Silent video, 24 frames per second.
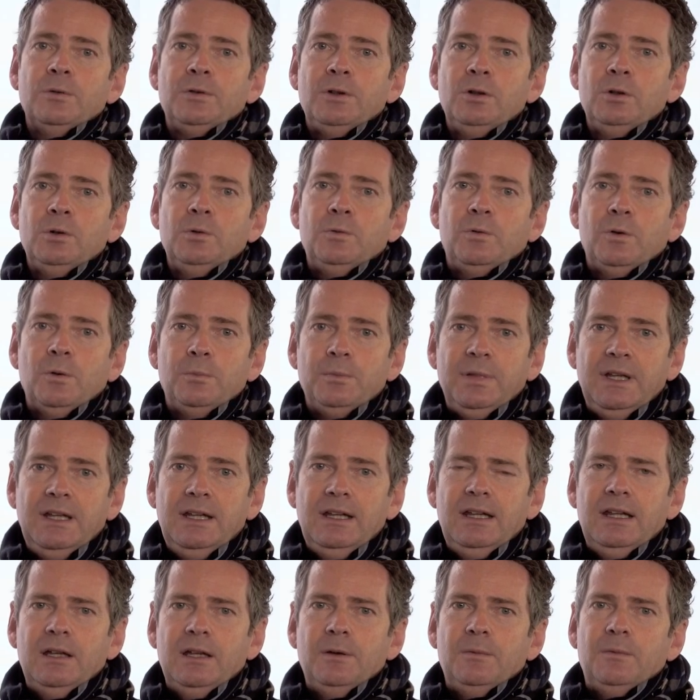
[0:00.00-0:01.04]
of you for
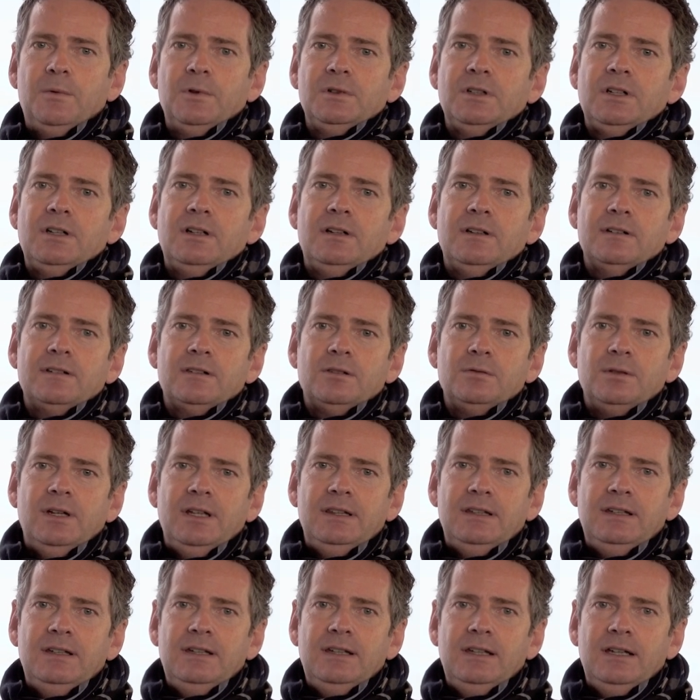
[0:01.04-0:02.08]
being here for the last
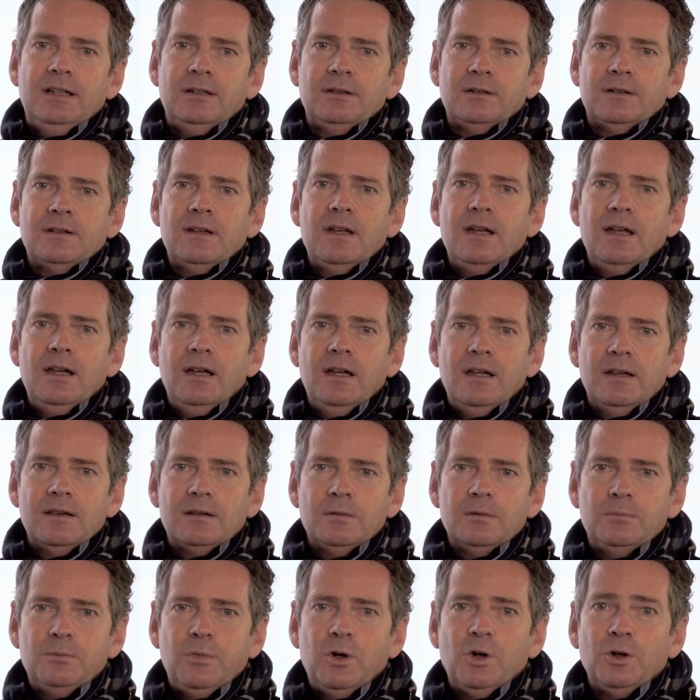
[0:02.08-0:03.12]
20 years,
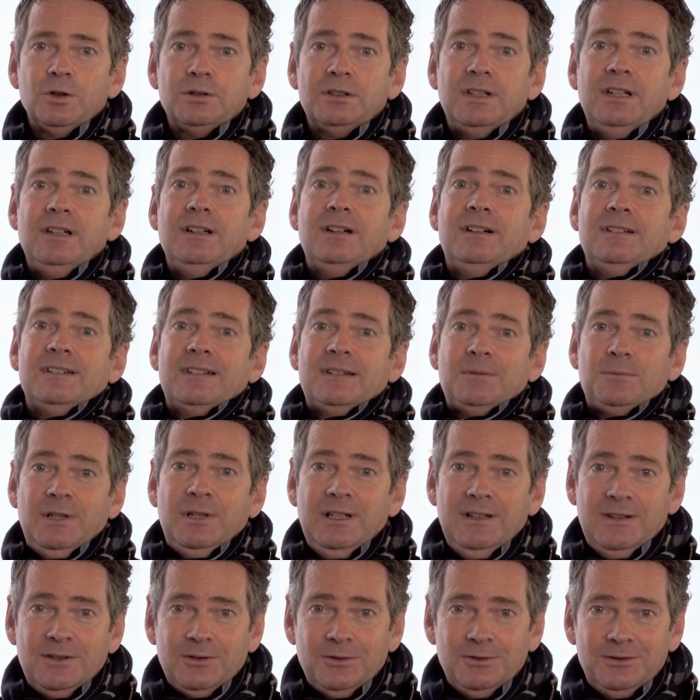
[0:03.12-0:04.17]
supporting us.
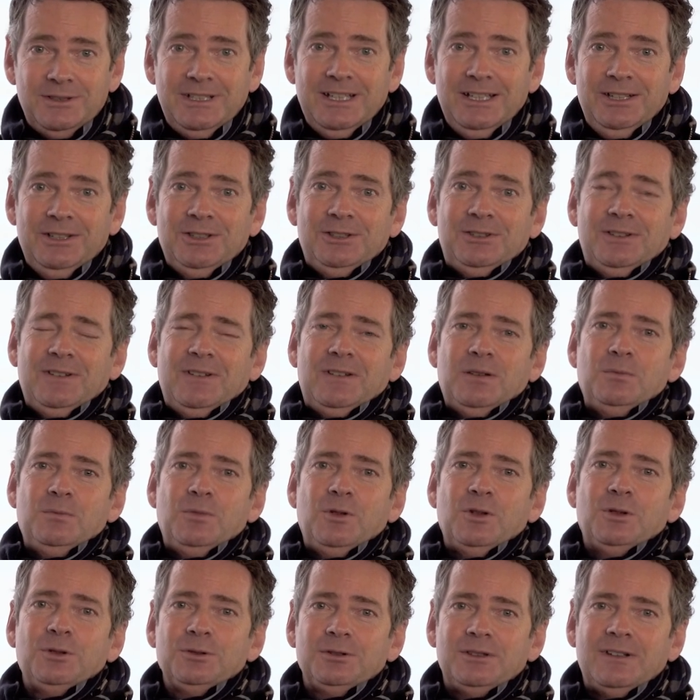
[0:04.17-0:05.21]
Please continue to
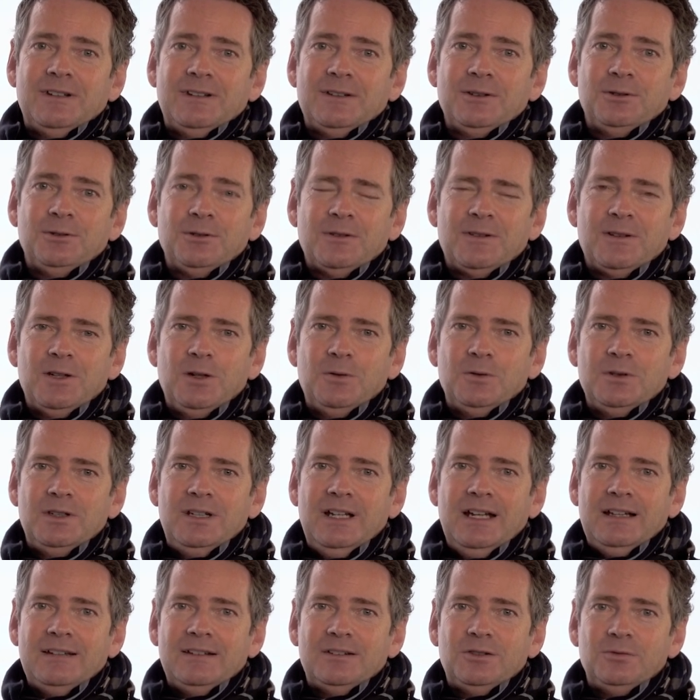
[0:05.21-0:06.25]
support us also over the
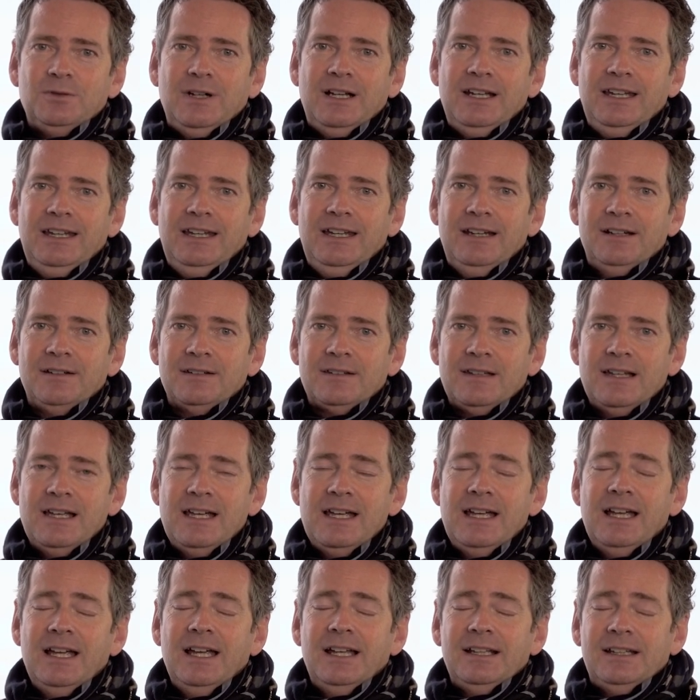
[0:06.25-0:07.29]
next 20 years.
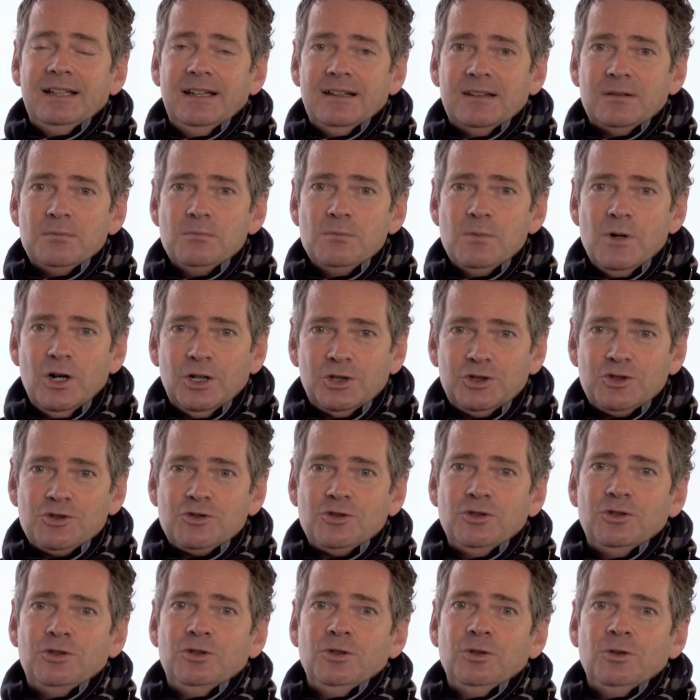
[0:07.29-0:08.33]
There's
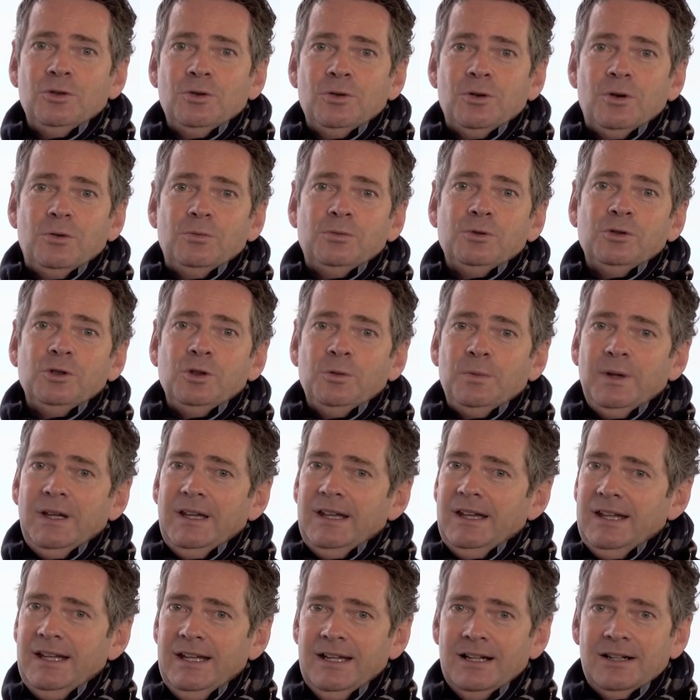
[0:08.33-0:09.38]
much to do. We'll
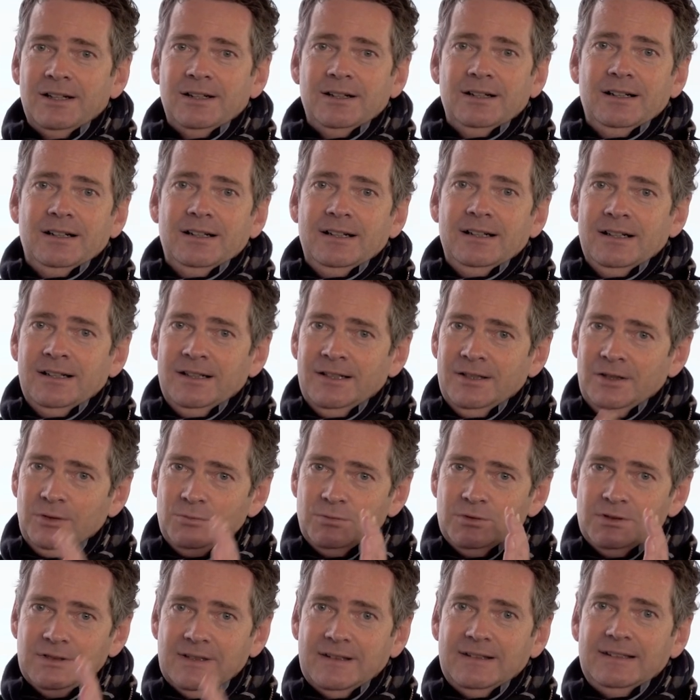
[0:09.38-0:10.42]
be here and
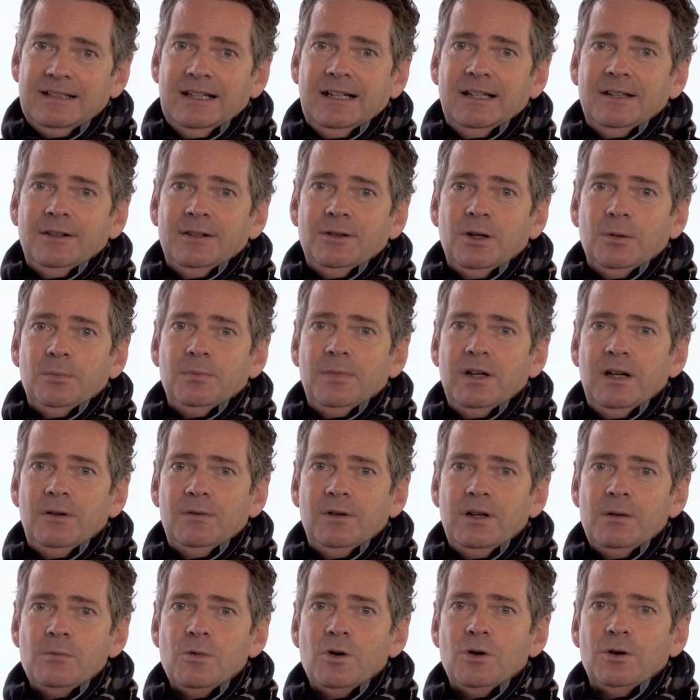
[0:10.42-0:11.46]
we'll stand up
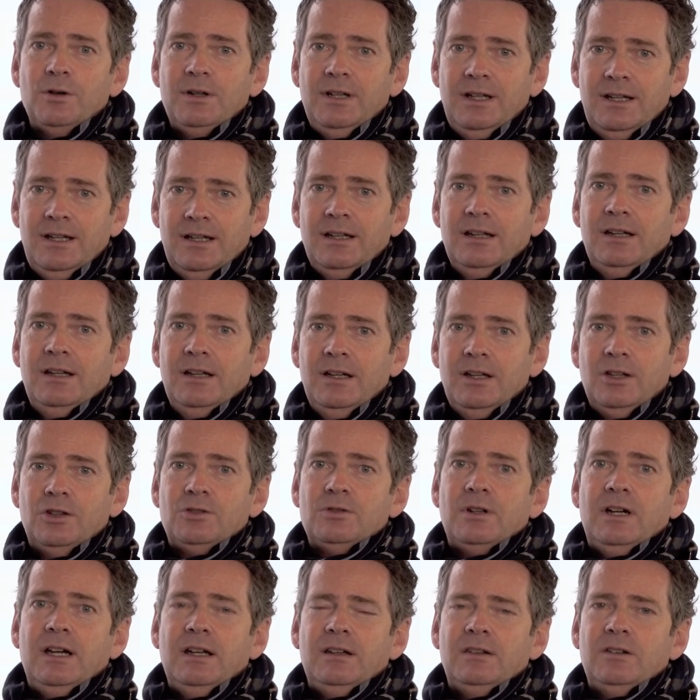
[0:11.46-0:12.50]
every morning
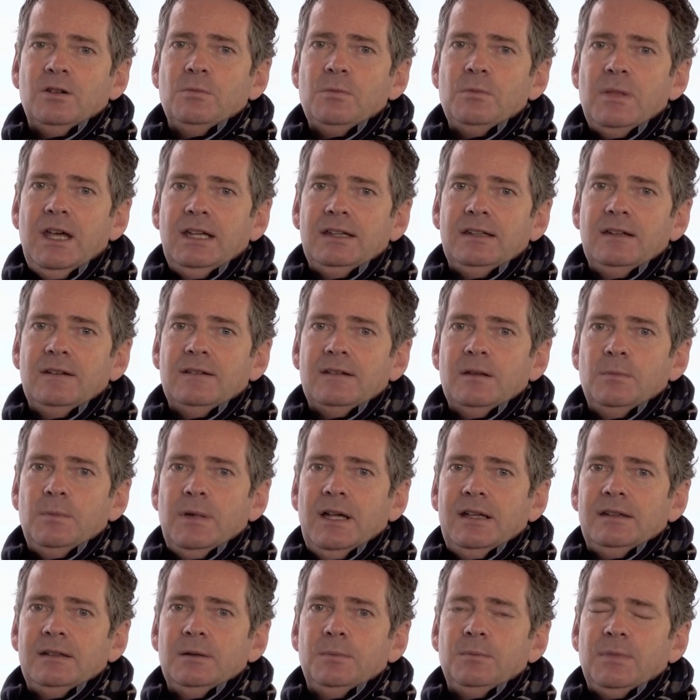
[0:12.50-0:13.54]
trying to make this a
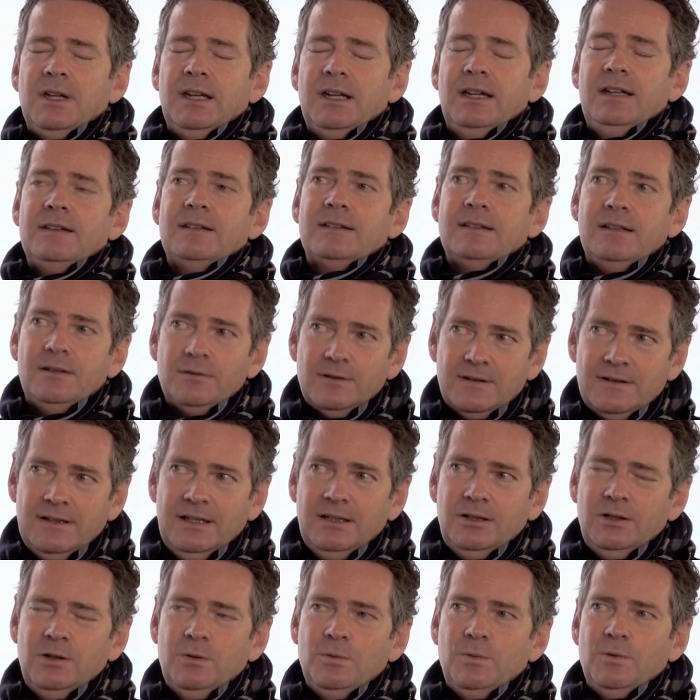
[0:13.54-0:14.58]
better place. So
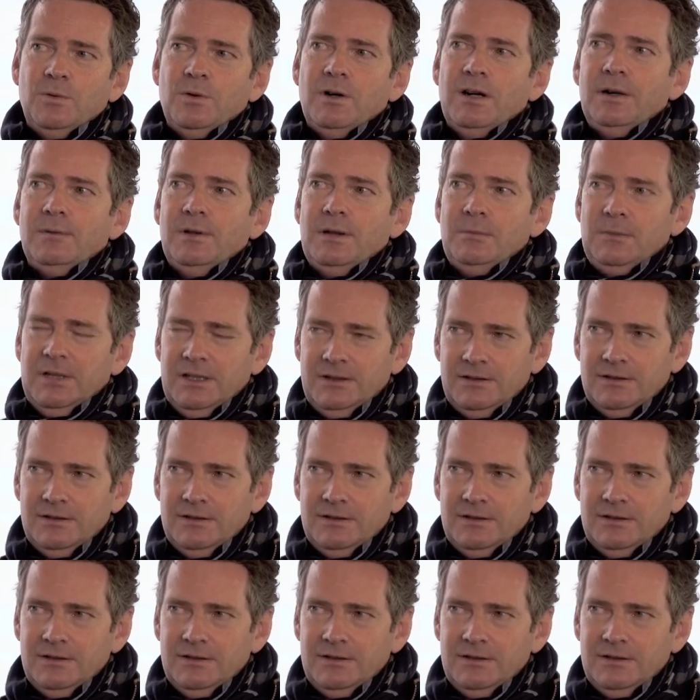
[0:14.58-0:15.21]
thank you for having me